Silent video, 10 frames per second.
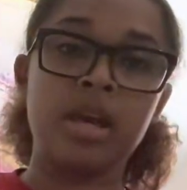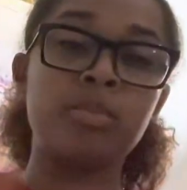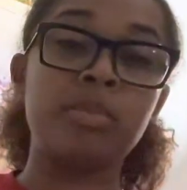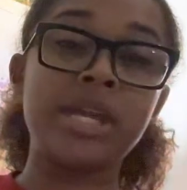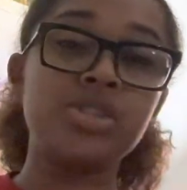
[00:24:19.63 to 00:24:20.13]

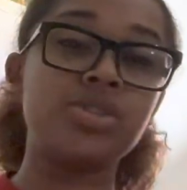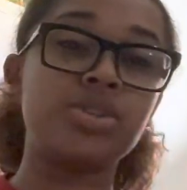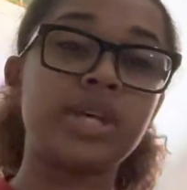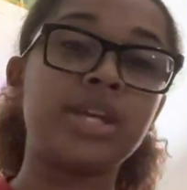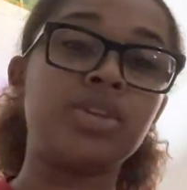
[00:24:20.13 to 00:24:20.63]
Make sure
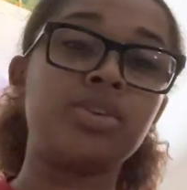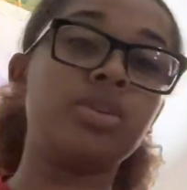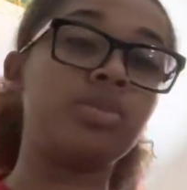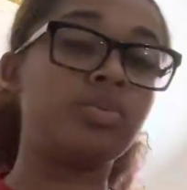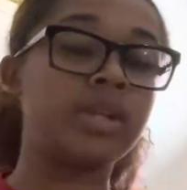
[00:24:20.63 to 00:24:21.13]
that you're
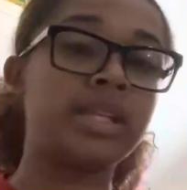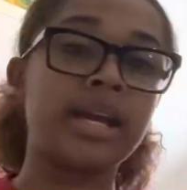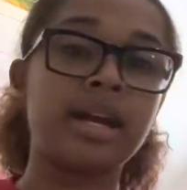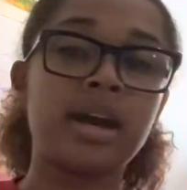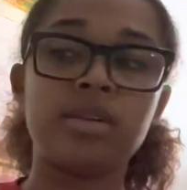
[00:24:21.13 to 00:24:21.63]
the one that
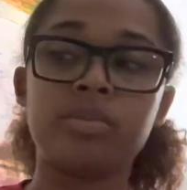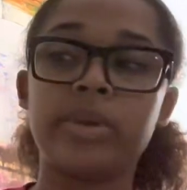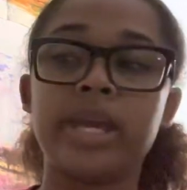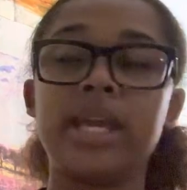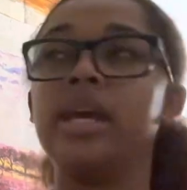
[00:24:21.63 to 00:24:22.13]
got
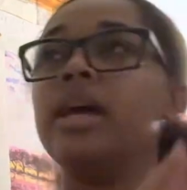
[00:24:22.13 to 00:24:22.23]
away.